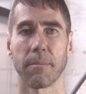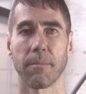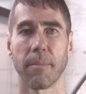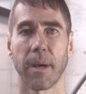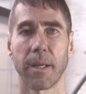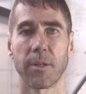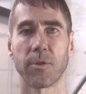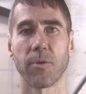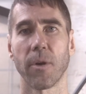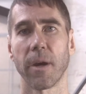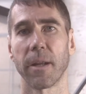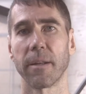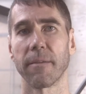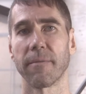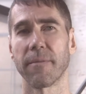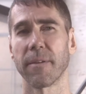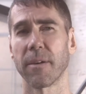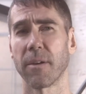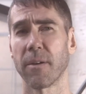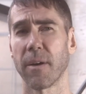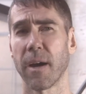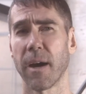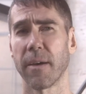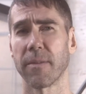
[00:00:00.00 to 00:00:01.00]
by trying to
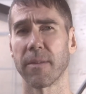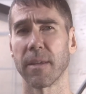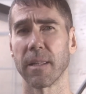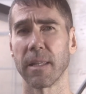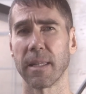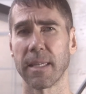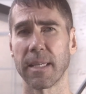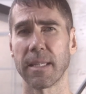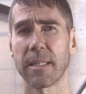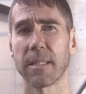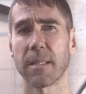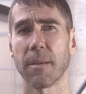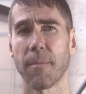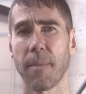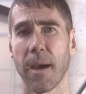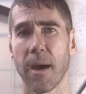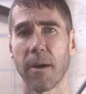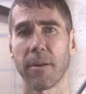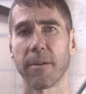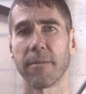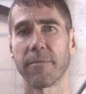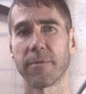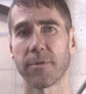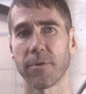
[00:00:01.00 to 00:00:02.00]
figure out the least
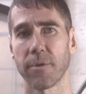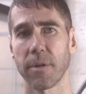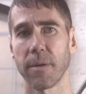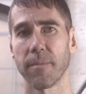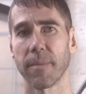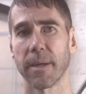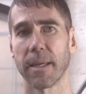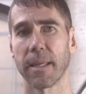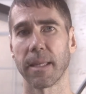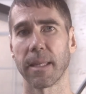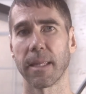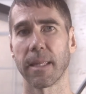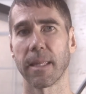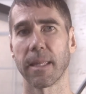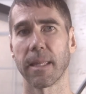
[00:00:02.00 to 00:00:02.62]
amount of treatment